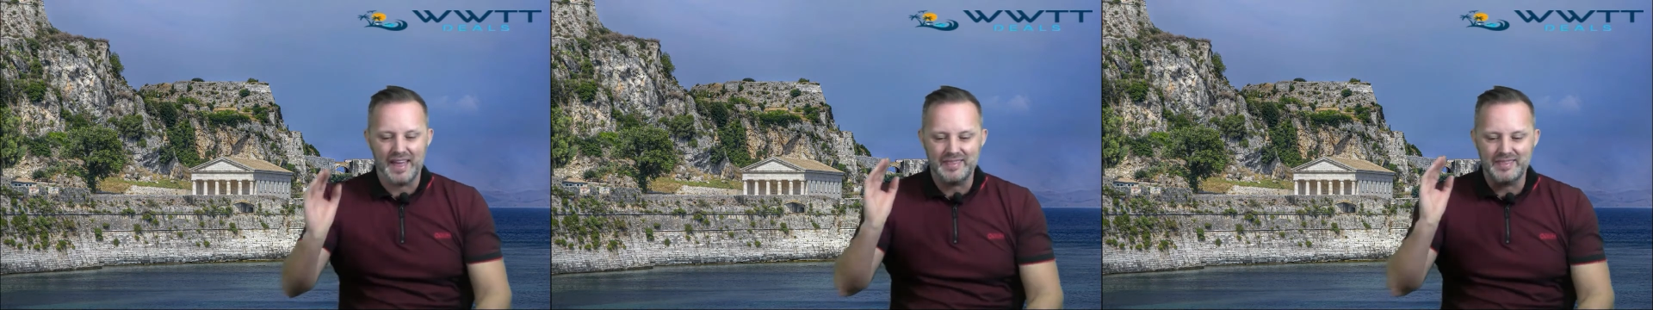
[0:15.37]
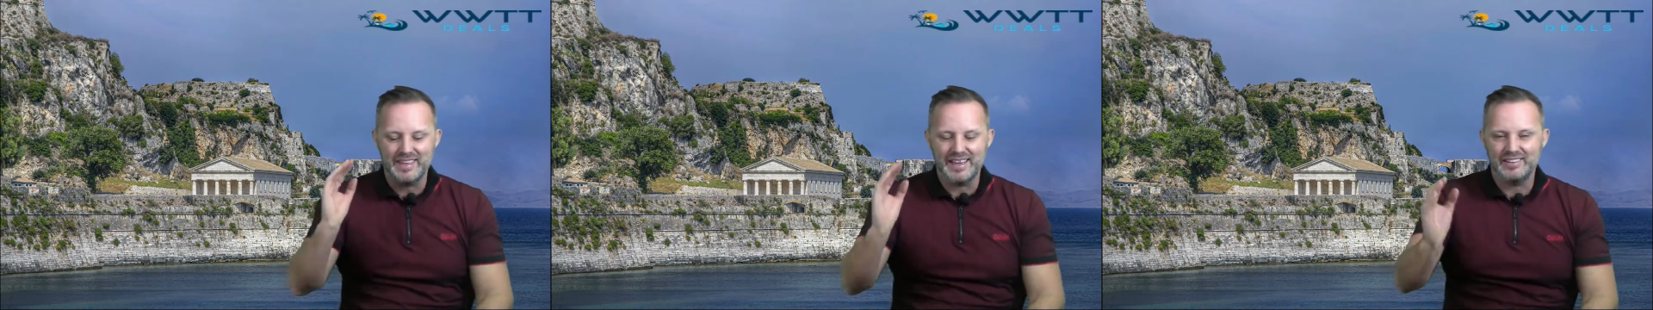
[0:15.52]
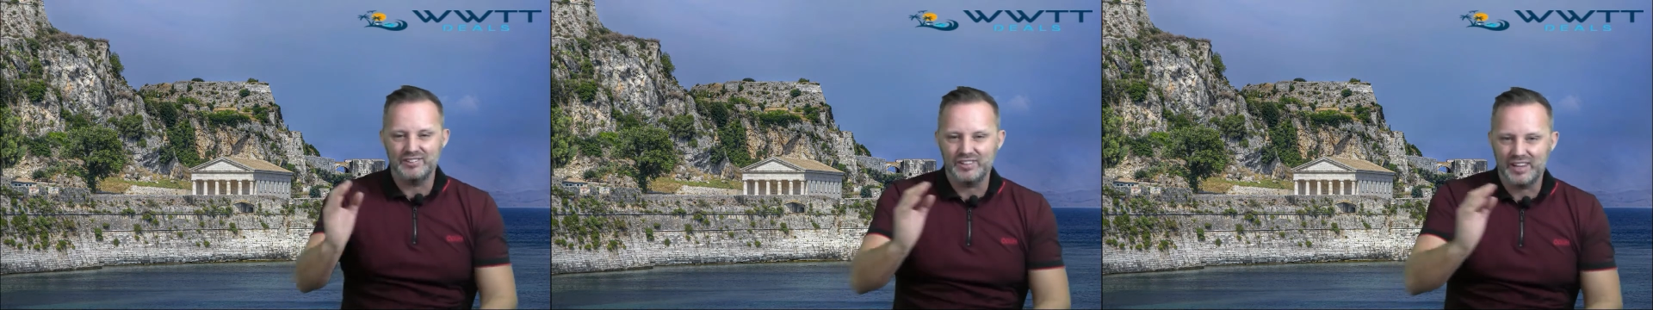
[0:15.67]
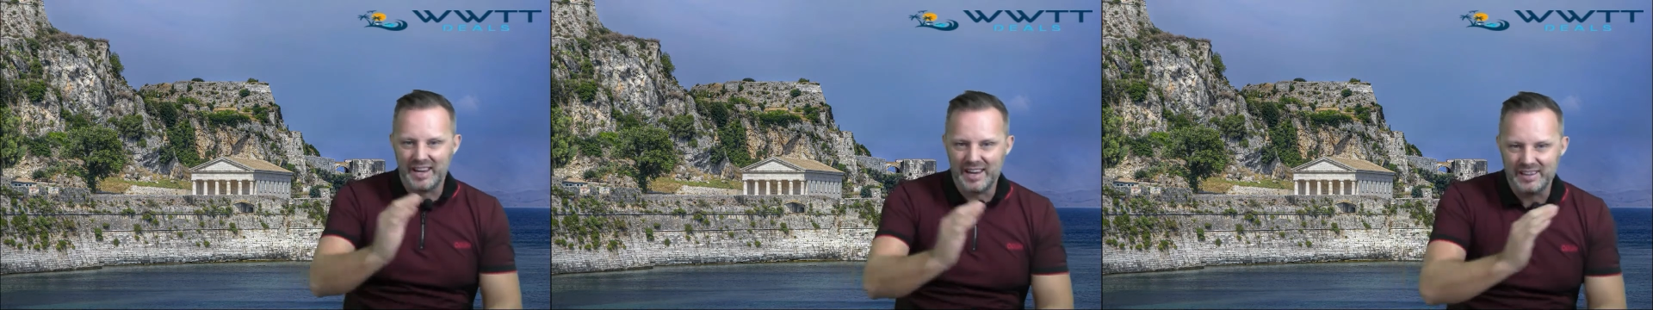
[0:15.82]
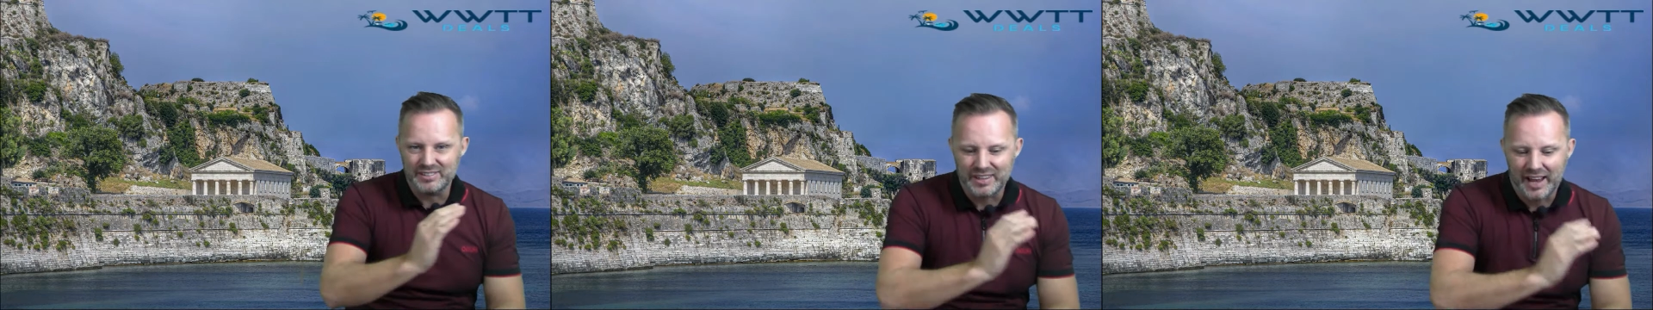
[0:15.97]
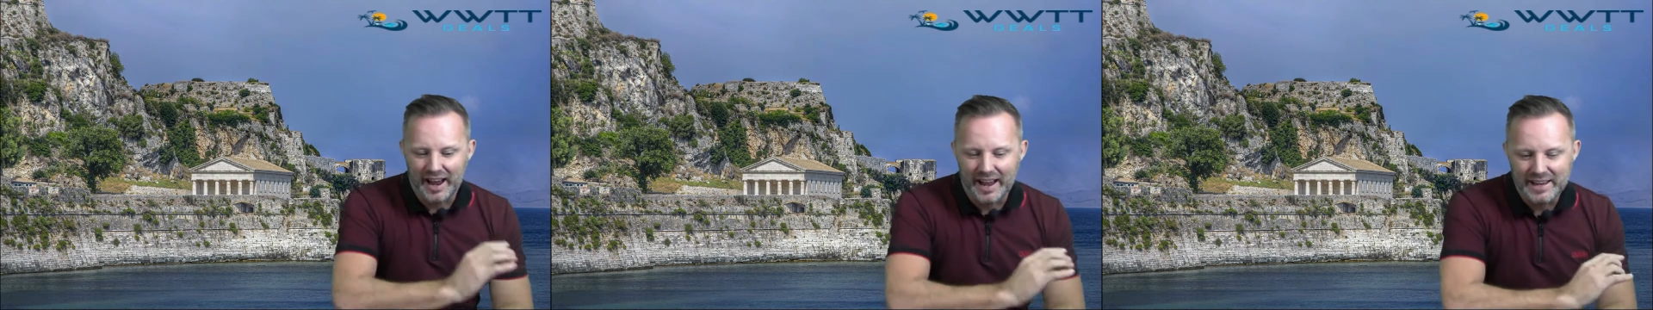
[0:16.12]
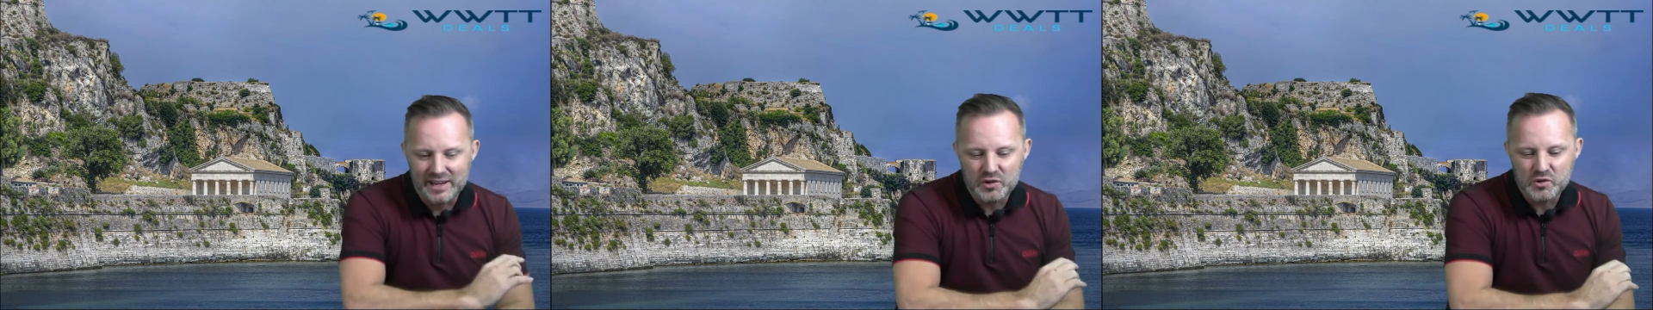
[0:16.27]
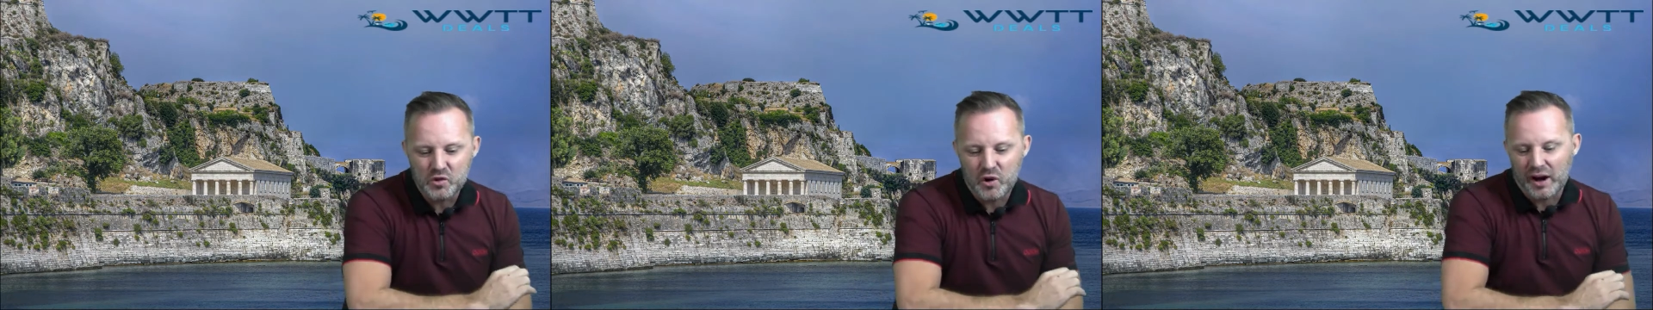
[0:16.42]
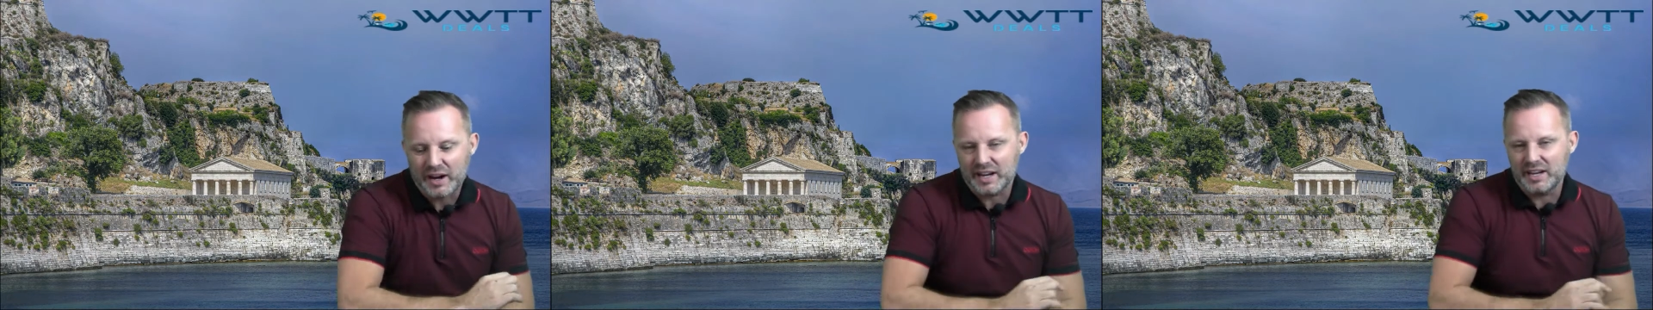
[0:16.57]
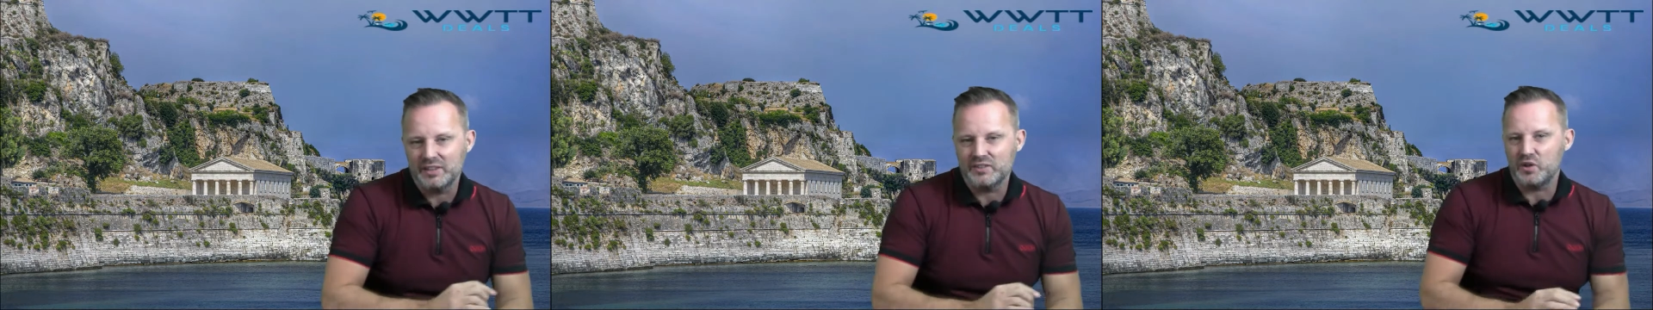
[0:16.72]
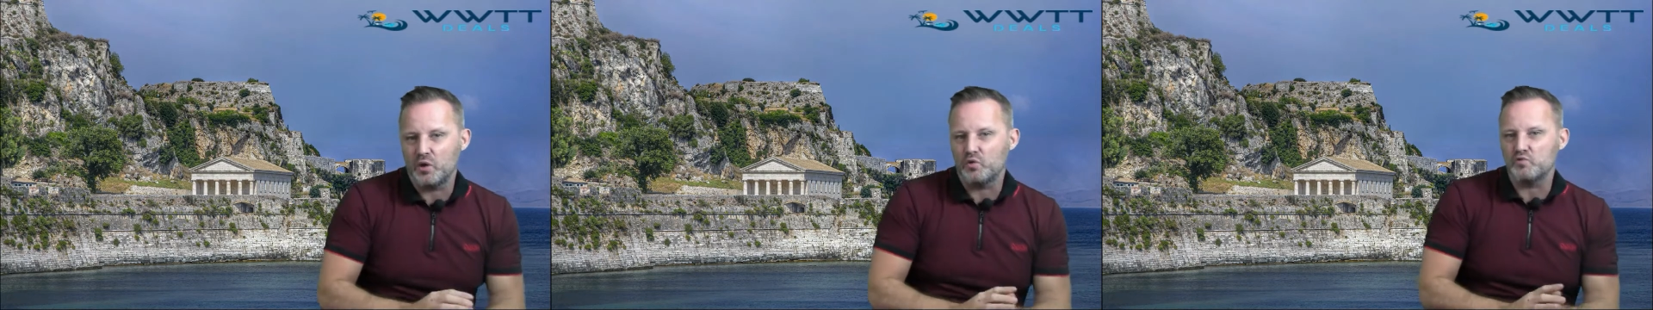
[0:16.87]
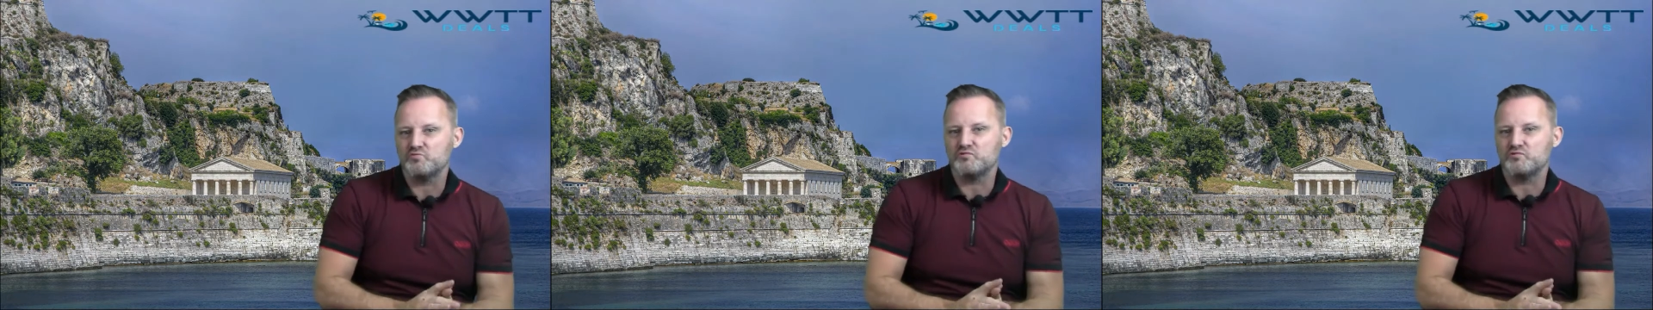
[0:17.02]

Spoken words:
This is a cracking deal.